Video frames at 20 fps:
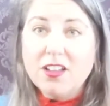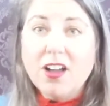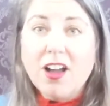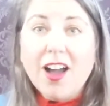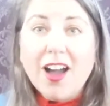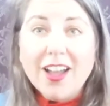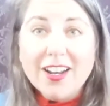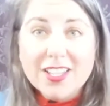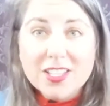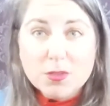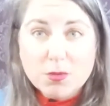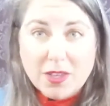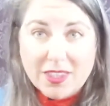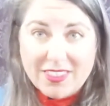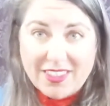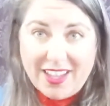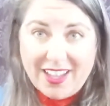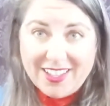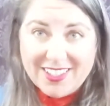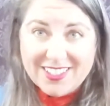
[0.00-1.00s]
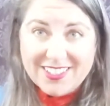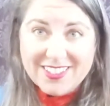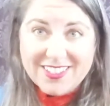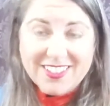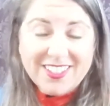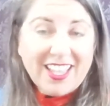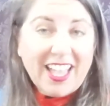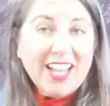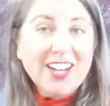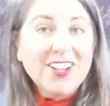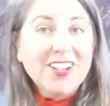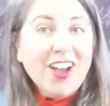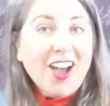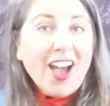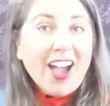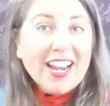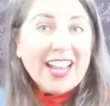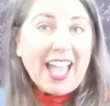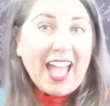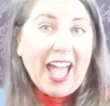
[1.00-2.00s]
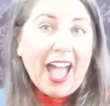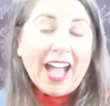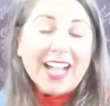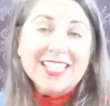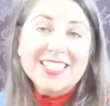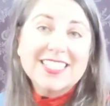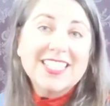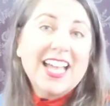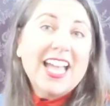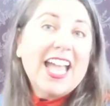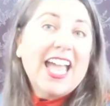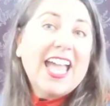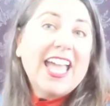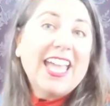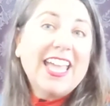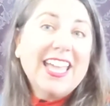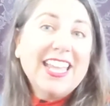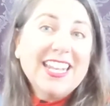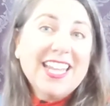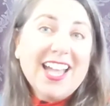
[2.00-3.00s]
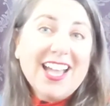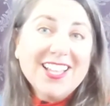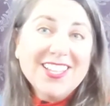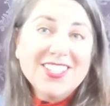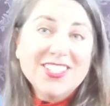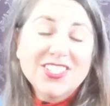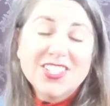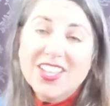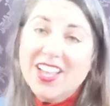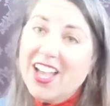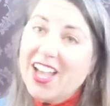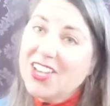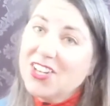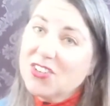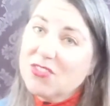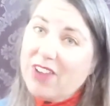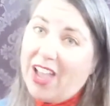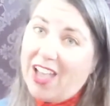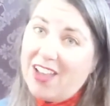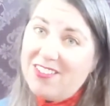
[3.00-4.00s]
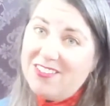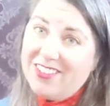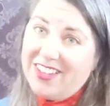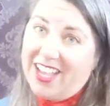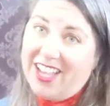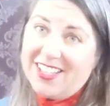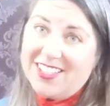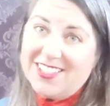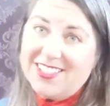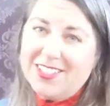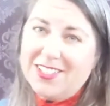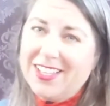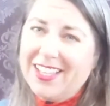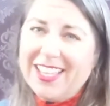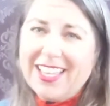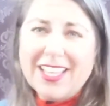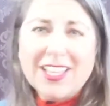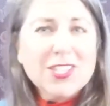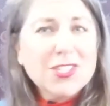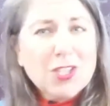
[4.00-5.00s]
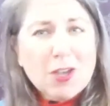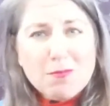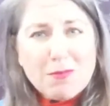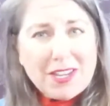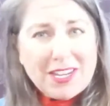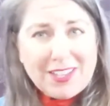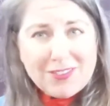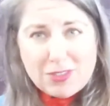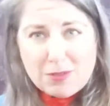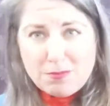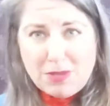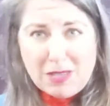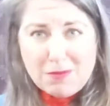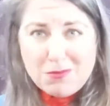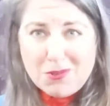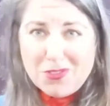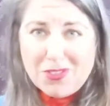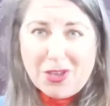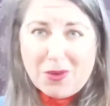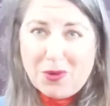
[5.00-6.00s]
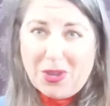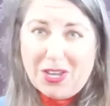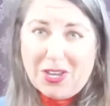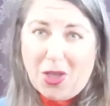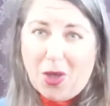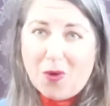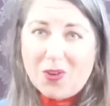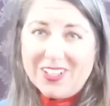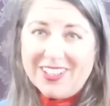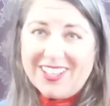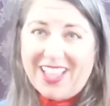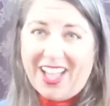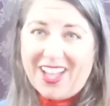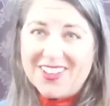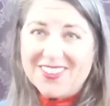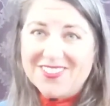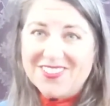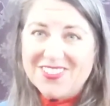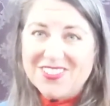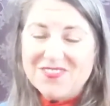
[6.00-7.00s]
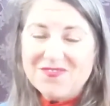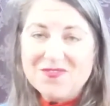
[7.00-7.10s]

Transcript: God is with us and God acts in us and around us in so many of the people that we know and love.